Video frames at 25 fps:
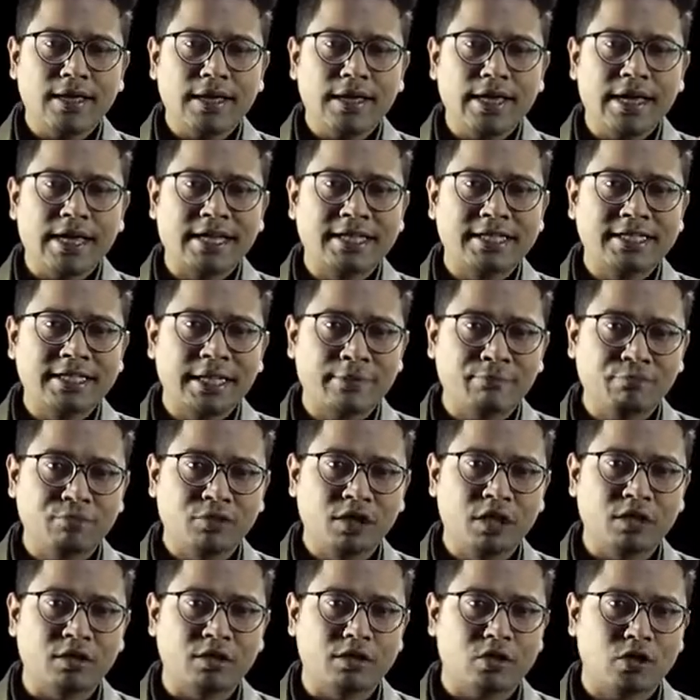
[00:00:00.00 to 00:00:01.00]

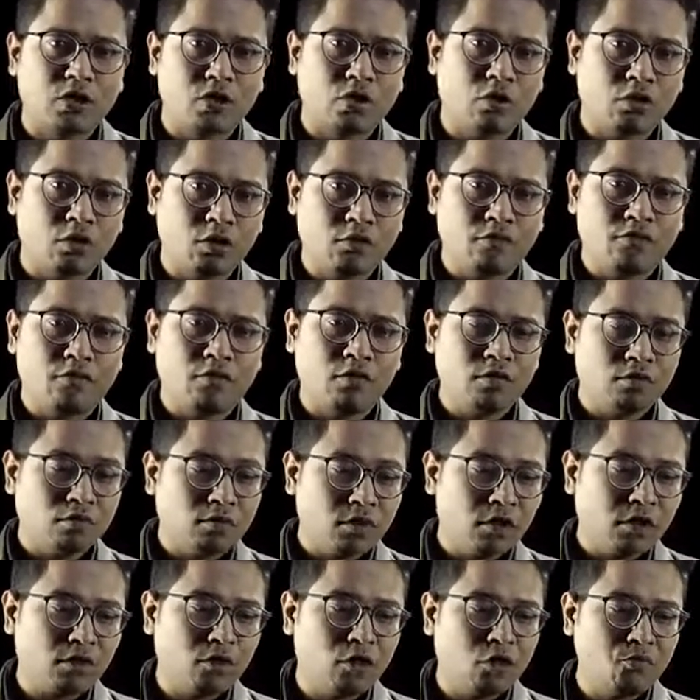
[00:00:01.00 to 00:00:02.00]
acceptance of
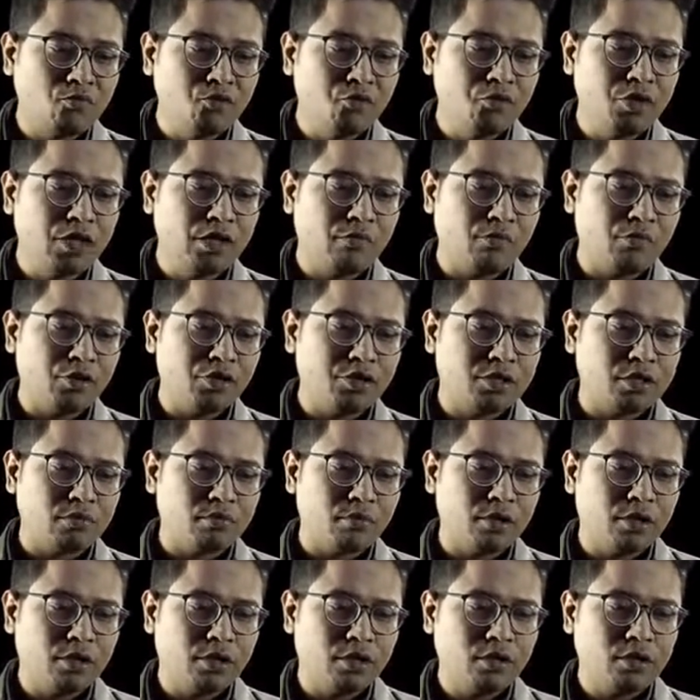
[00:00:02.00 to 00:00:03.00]
the communal
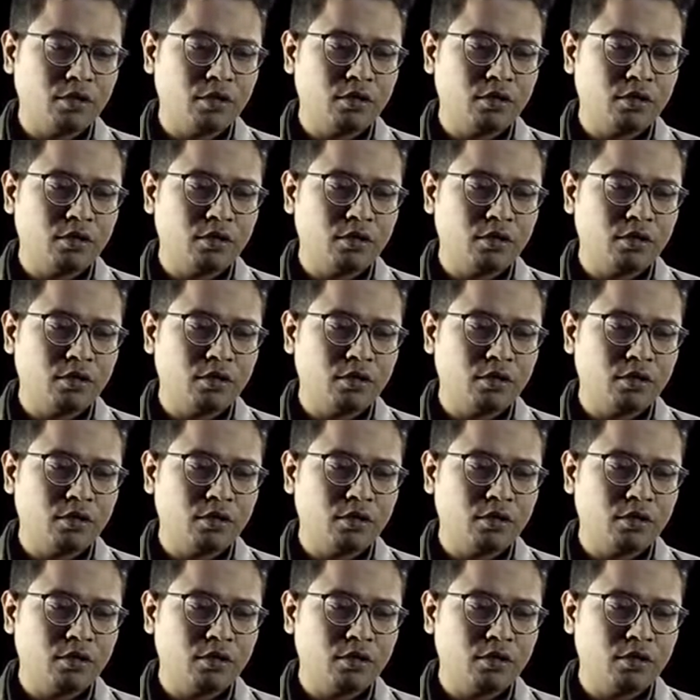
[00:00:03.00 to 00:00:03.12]
principle.